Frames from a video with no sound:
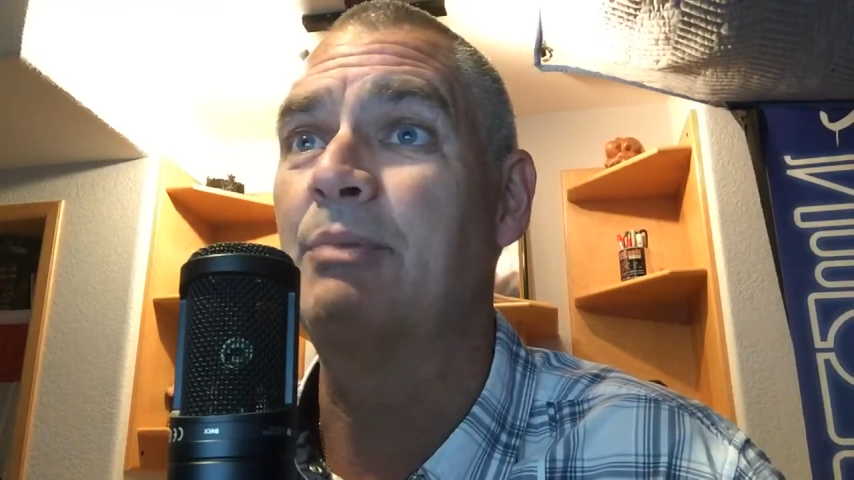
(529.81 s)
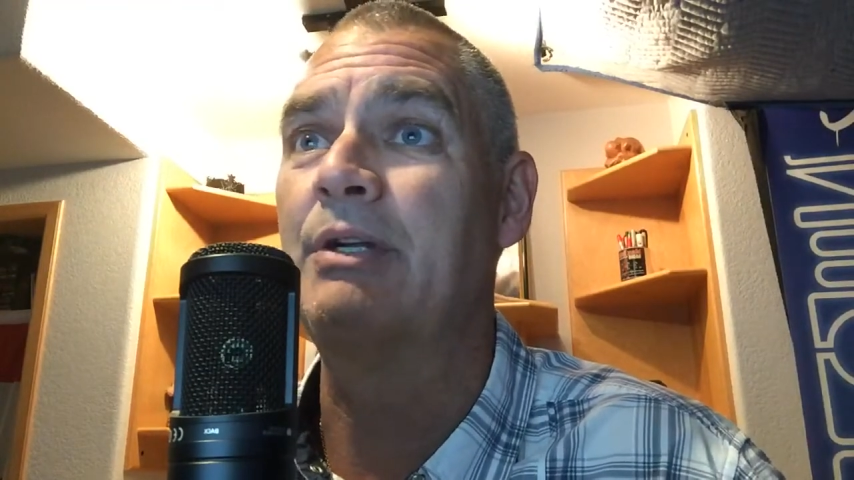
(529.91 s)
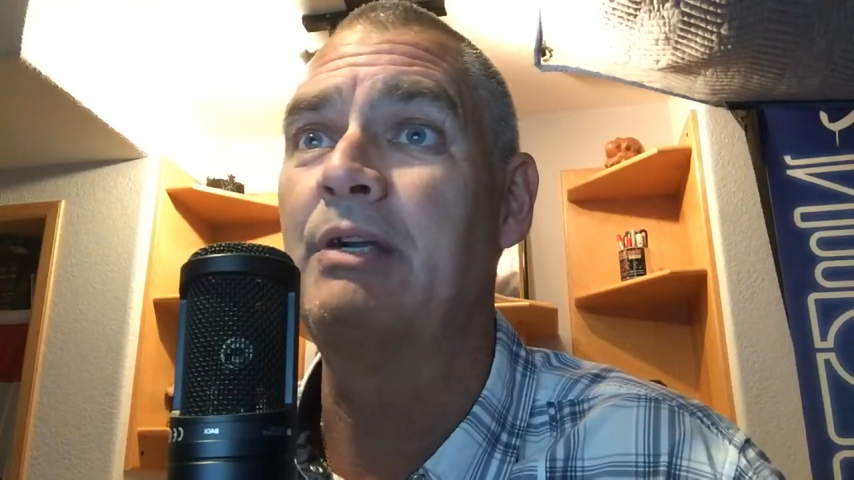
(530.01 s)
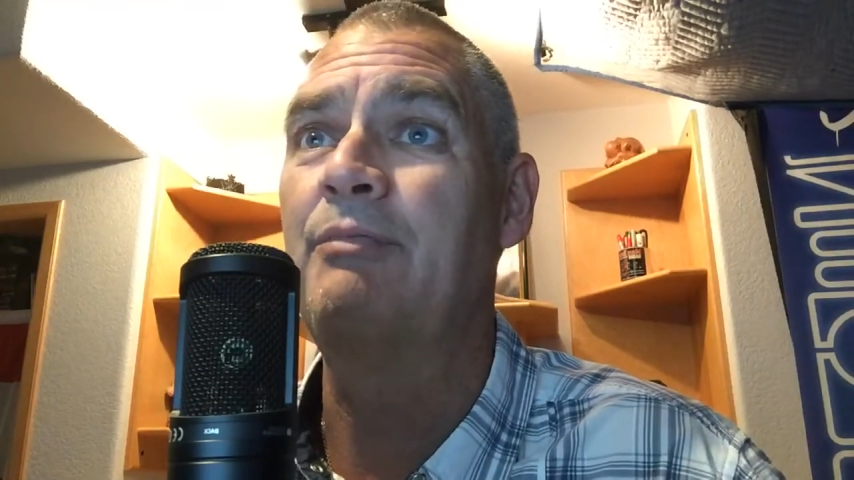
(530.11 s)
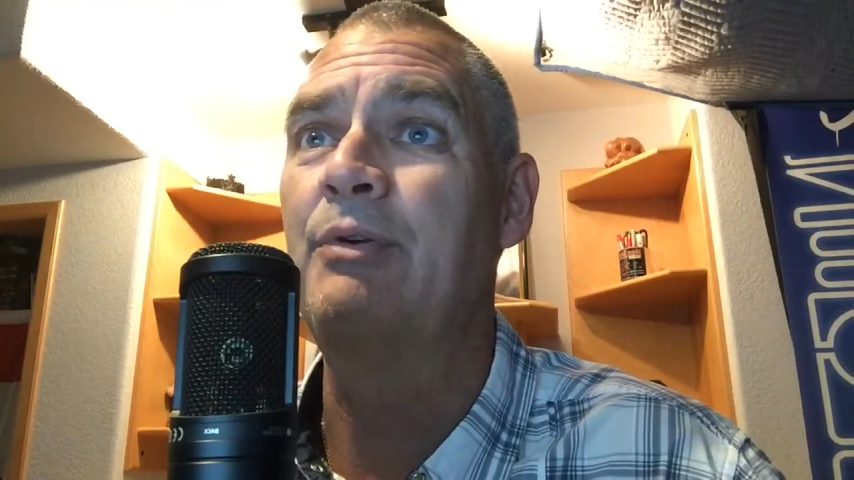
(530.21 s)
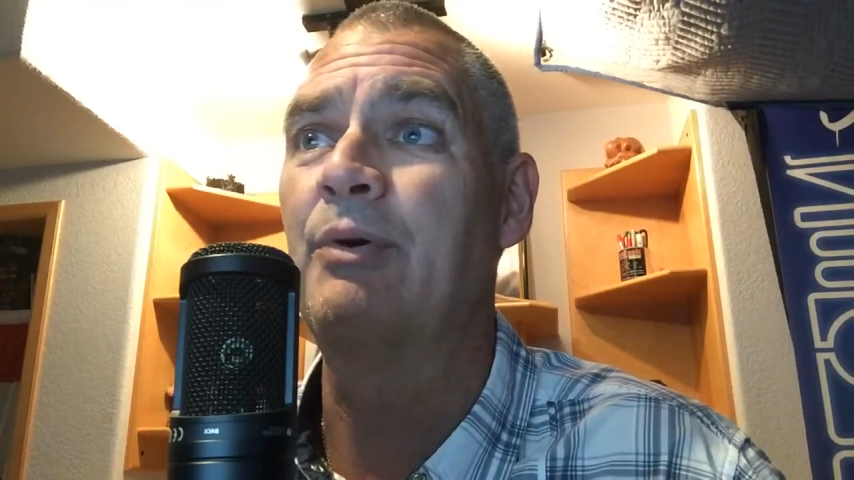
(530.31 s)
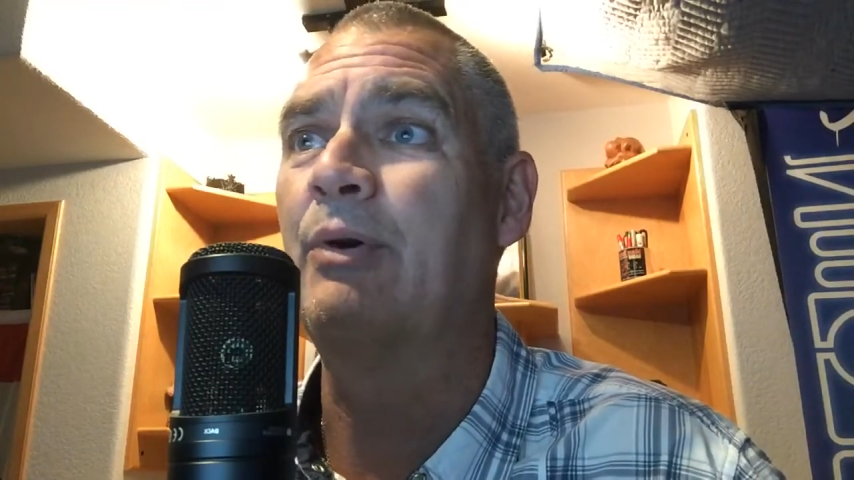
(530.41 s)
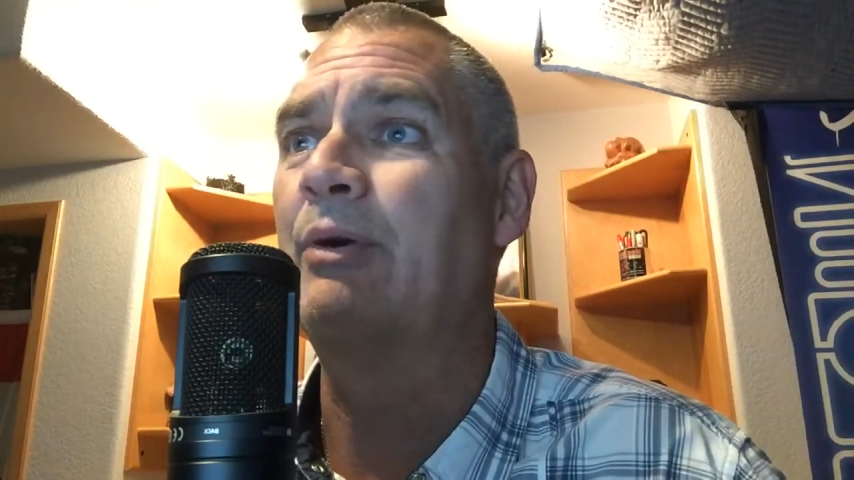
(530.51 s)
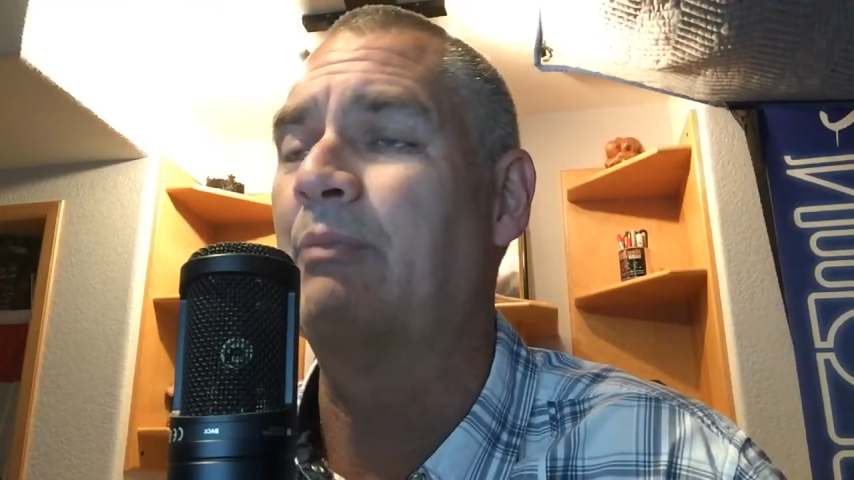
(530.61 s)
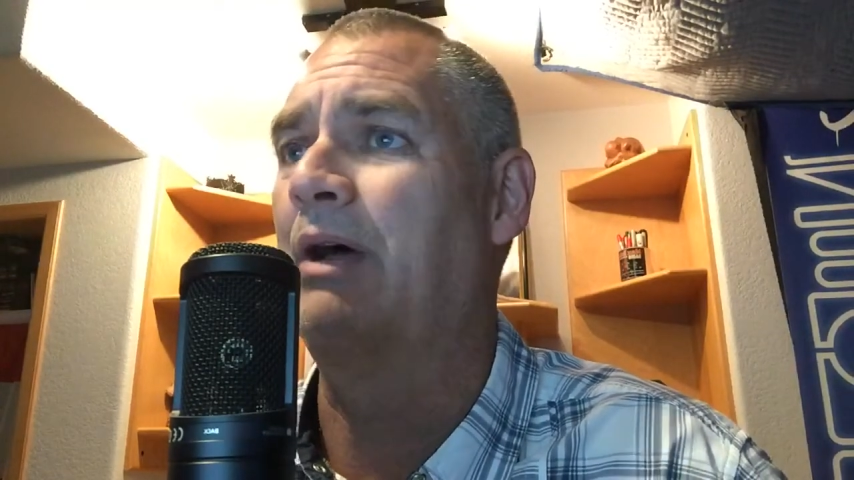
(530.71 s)
But if
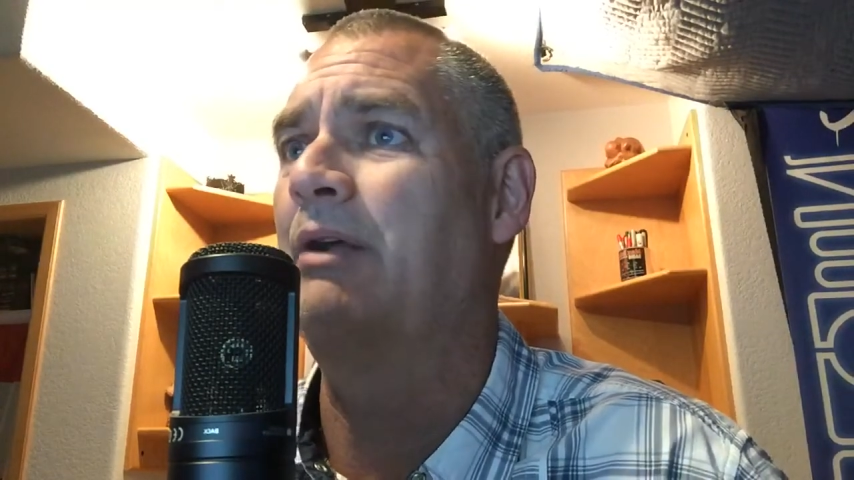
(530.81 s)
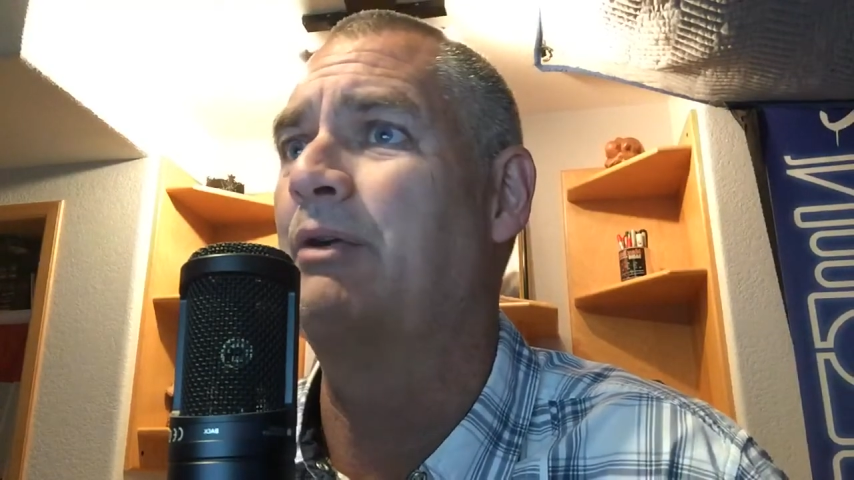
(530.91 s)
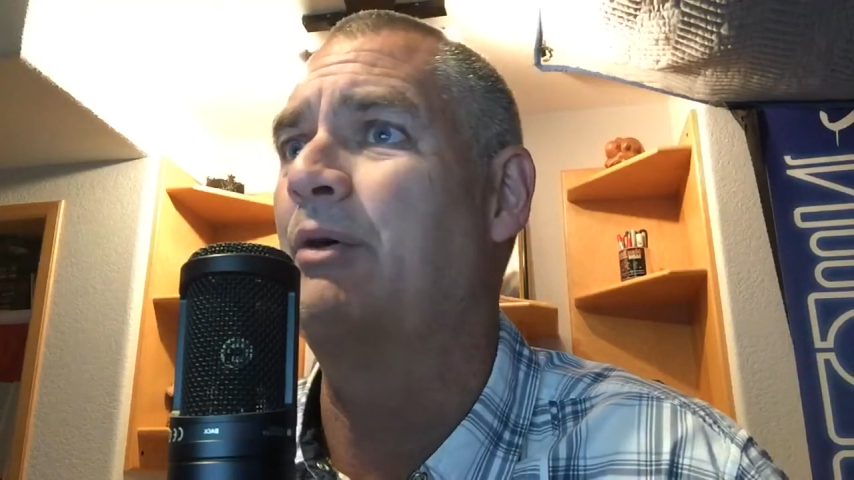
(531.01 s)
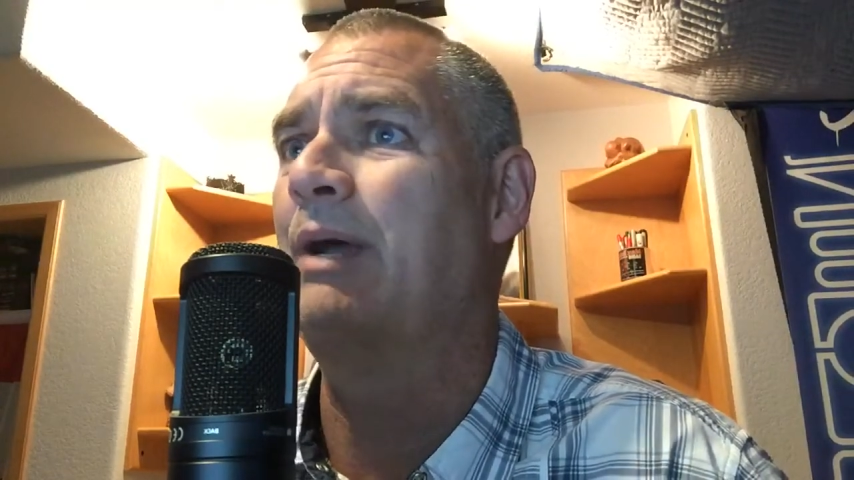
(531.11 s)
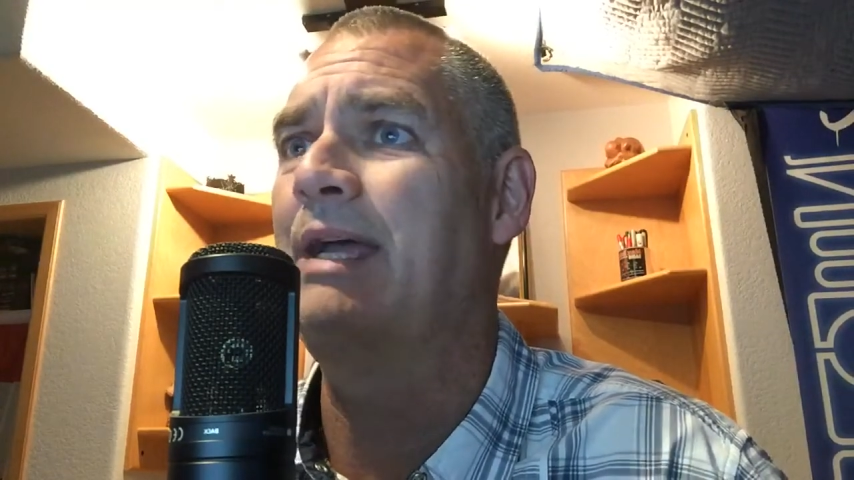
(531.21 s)
you're, I don't know,